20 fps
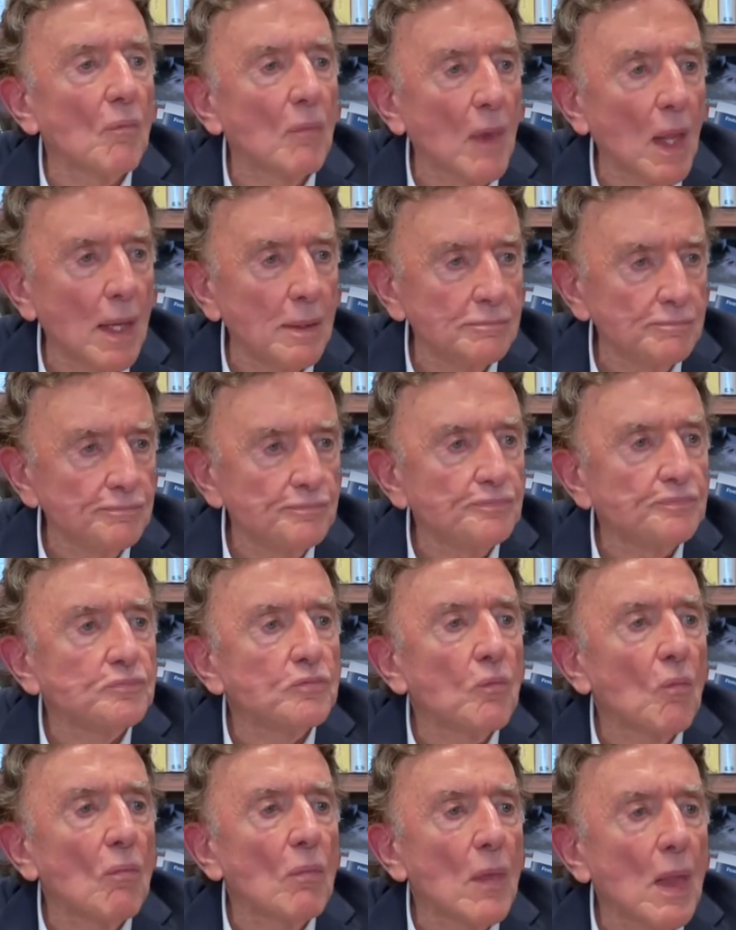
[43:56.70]
Okay.
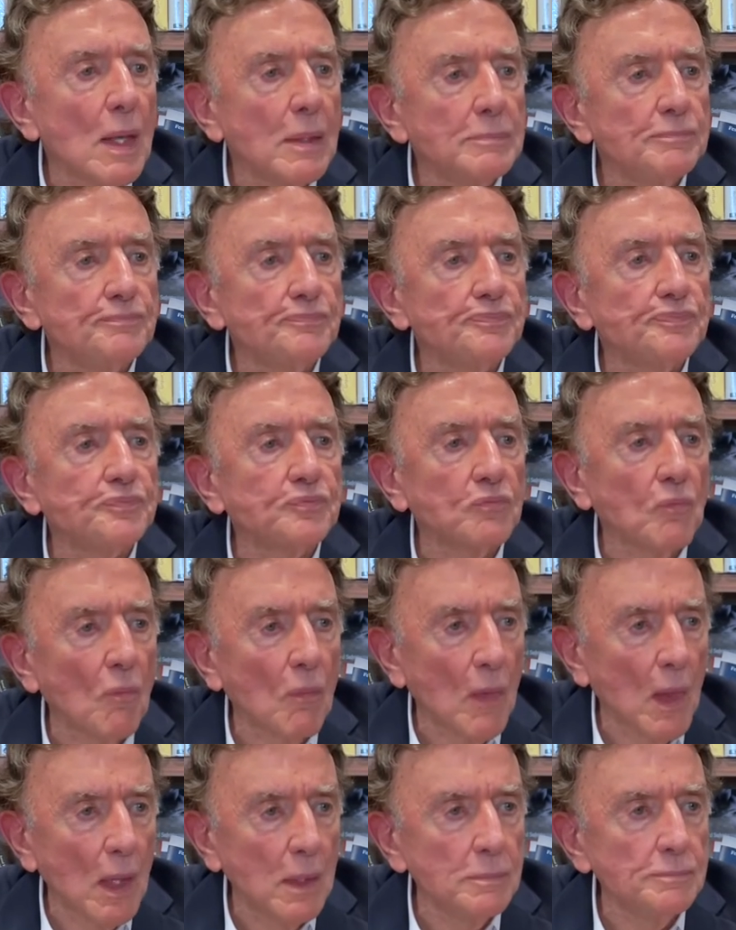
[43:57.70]
And then uh,
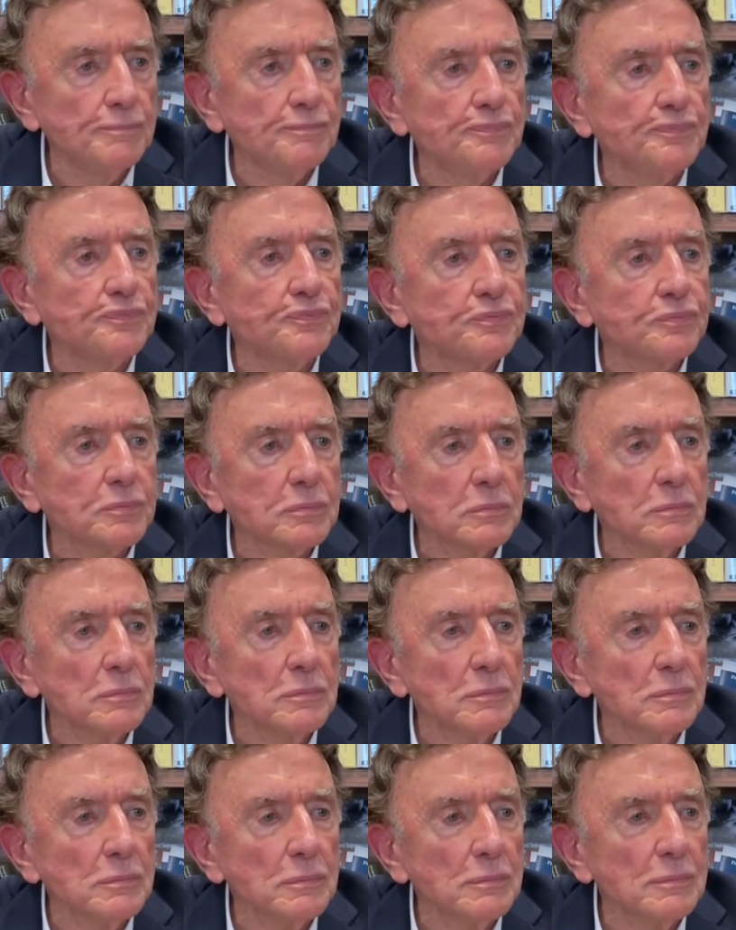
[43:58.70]
suddenly
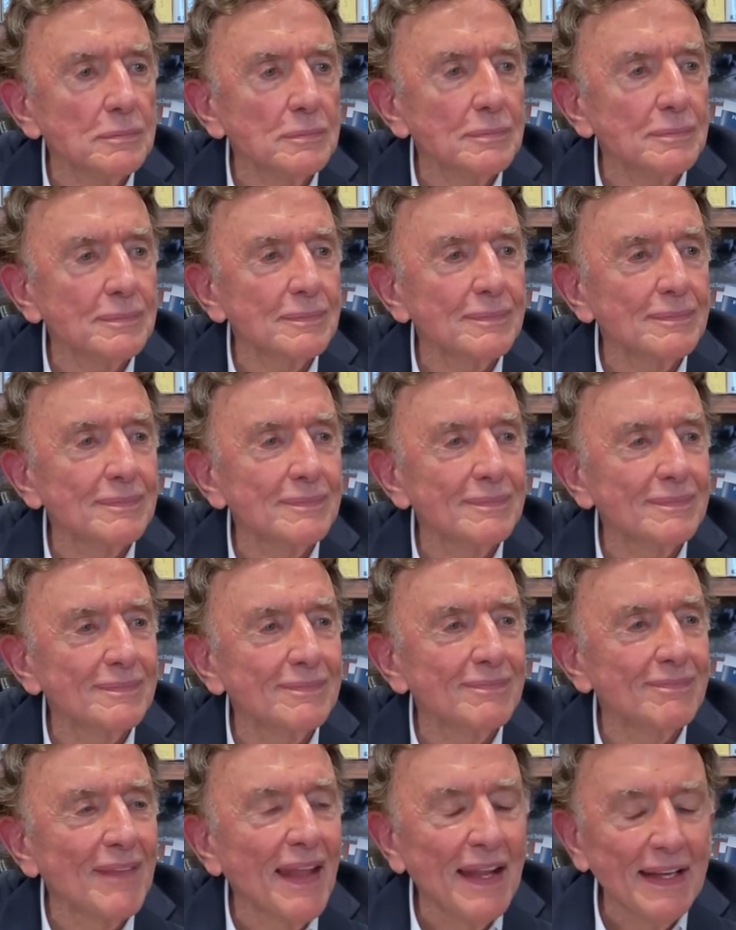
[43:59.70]
you became dean.
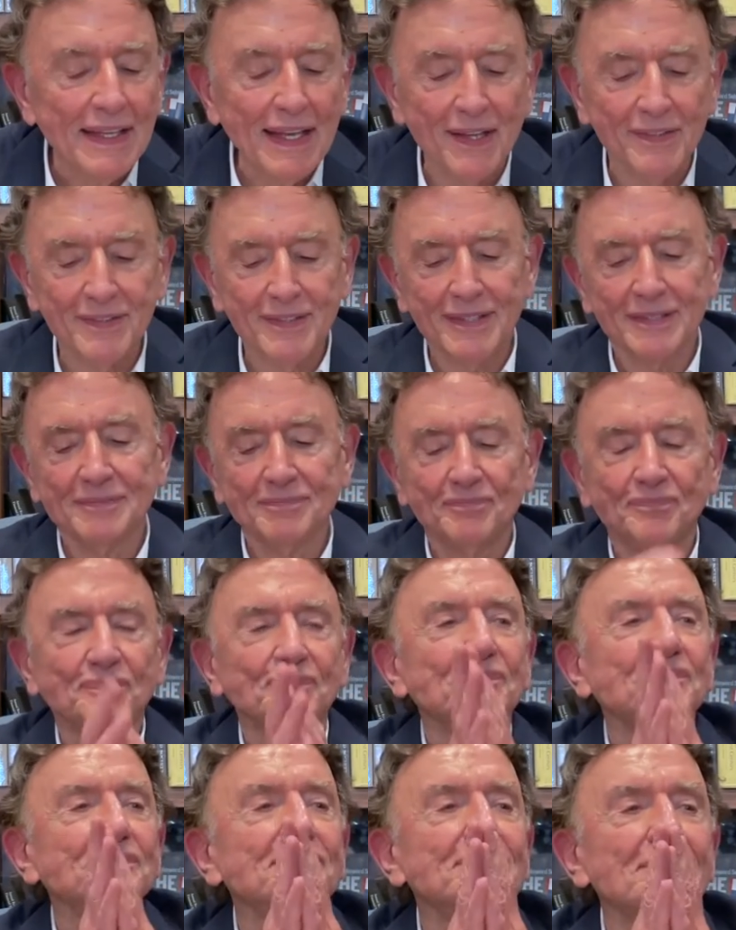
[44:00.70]
Yes.
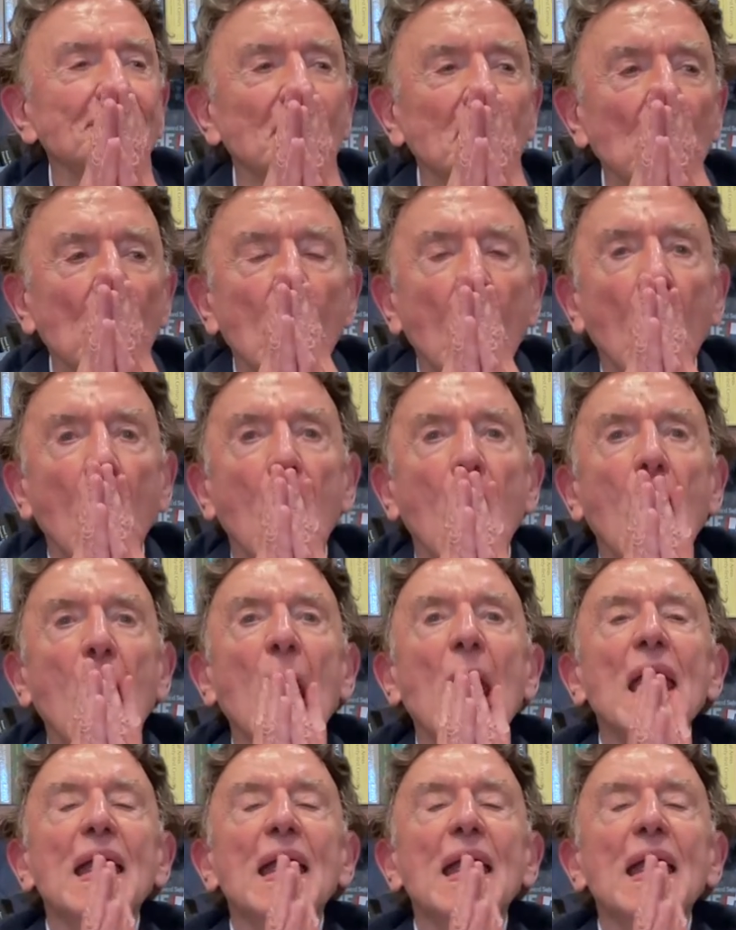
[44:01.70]
Why did you be, why